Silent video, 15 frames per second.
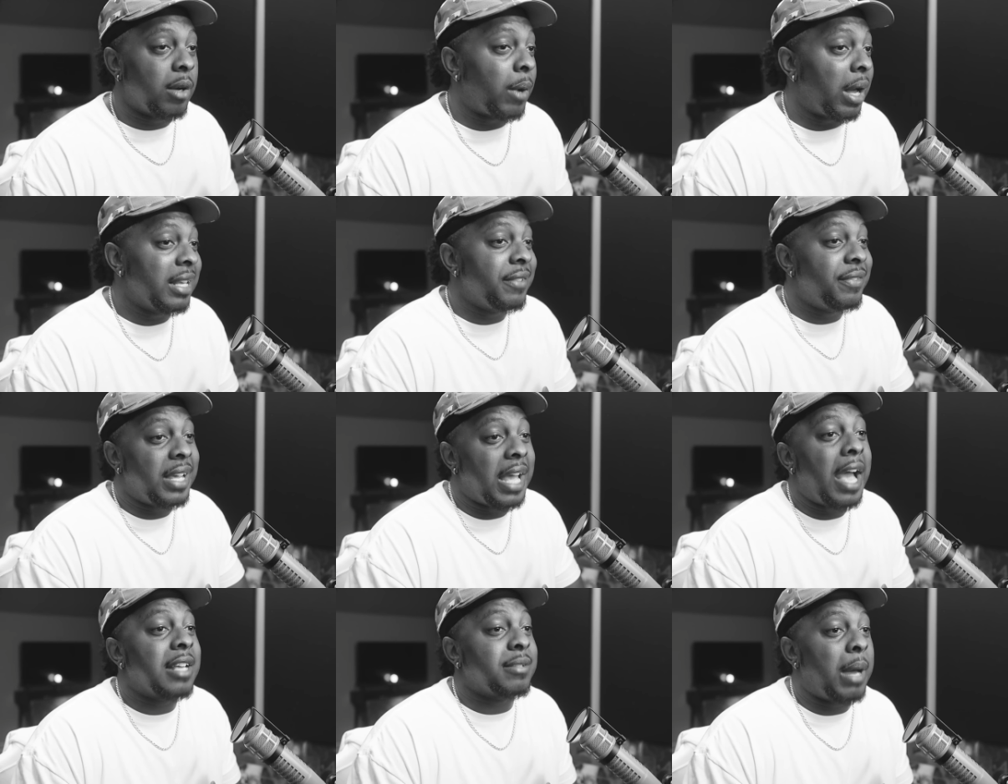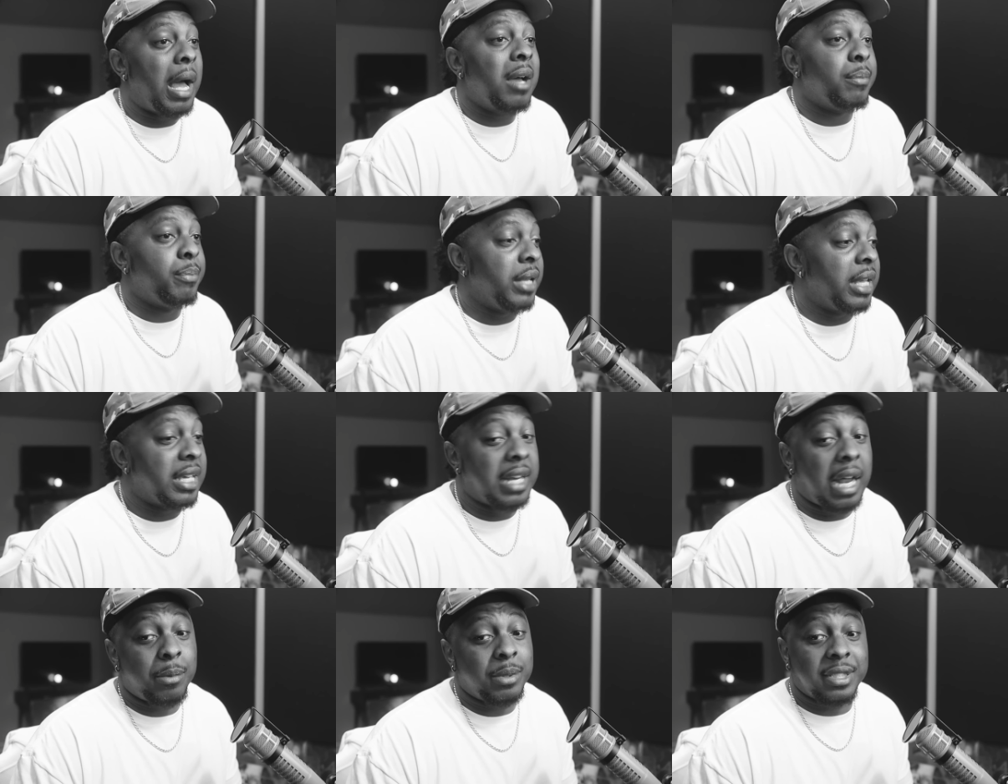And while if he asked my
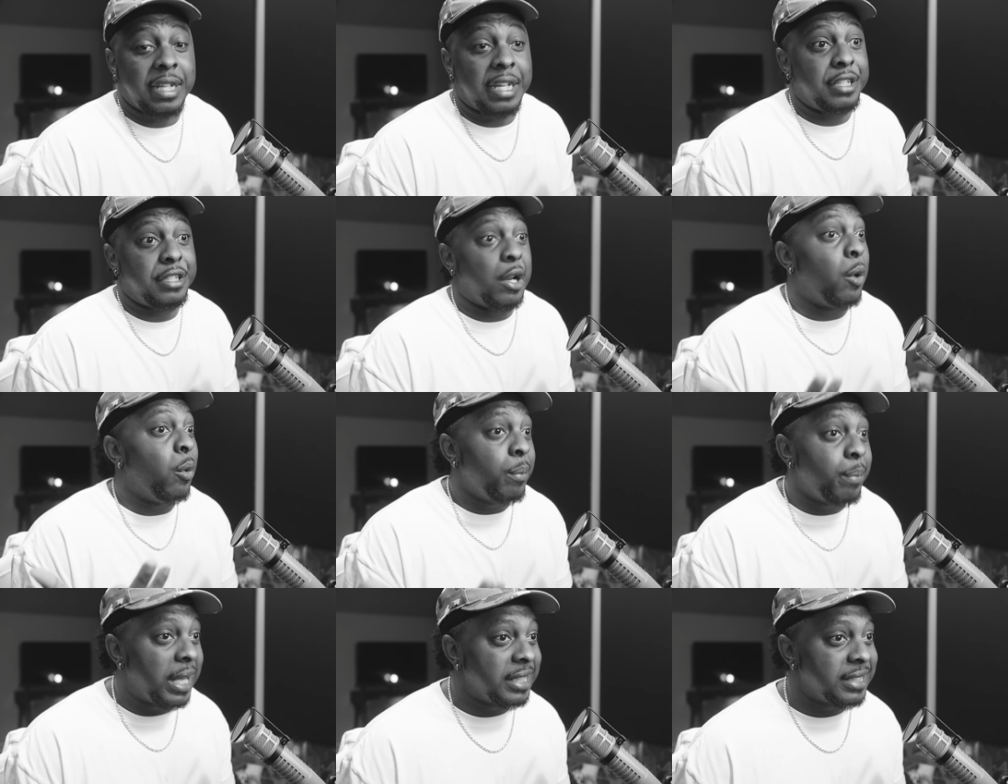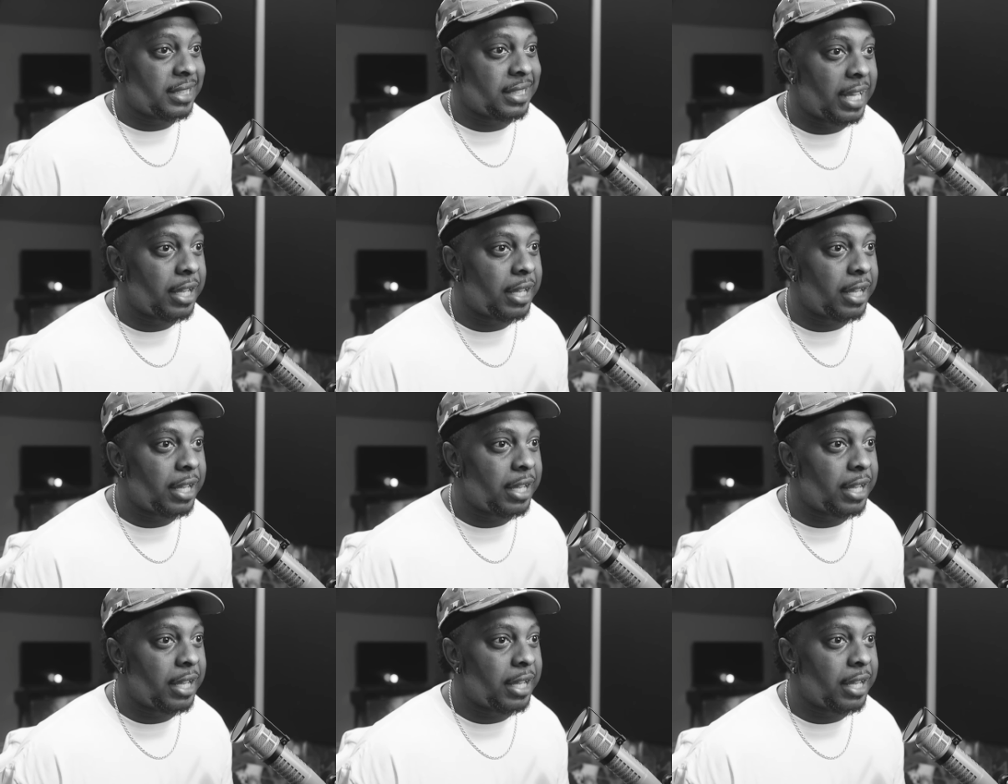opinion, I would say don't paint your